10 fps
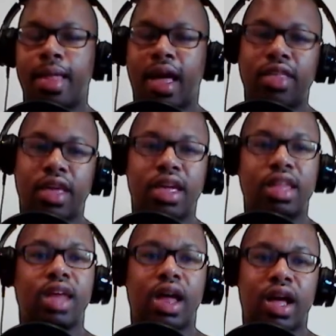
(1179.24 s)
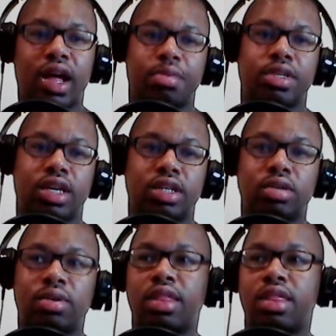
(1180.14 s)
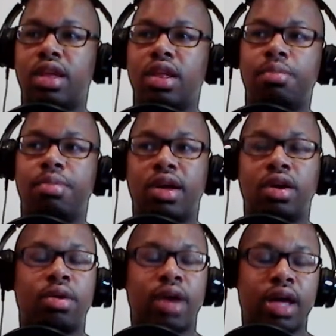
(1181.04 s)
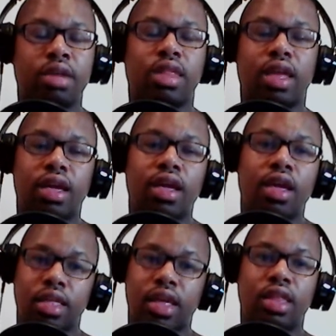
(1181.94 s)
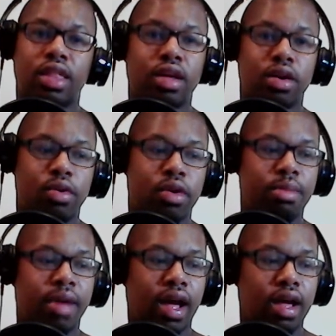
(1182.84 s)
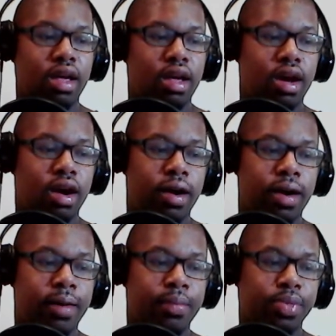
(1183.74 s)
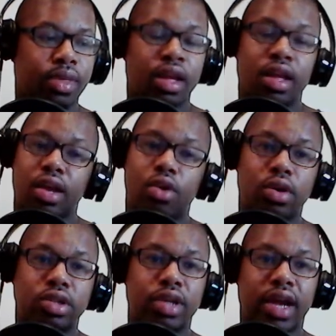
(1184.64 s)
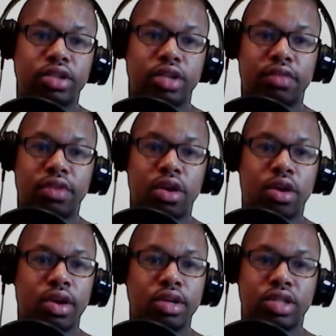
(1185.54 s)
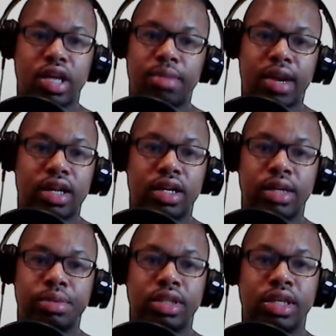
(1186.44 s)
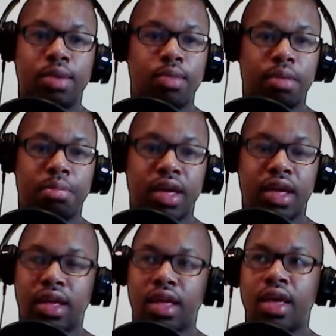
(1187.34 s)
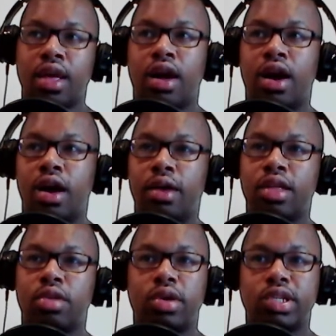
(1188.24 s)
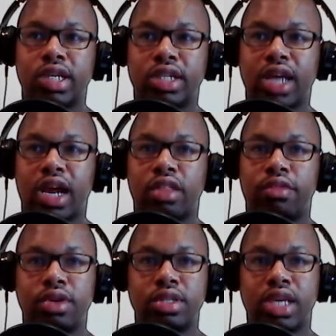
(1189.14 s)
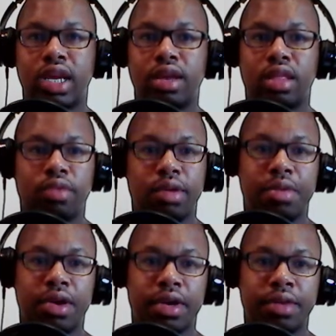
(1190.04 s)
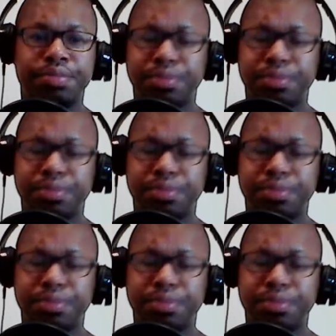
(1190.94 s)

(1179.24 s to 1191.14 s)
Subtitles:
I think he's got a lot of potential. I've seen him play at Ohio State. I think he's a good quarterback. Of course, you got Trevor Lawrence coming out of Clemson, number 1 pick. He's going to a Jacksonville team that's rebuilding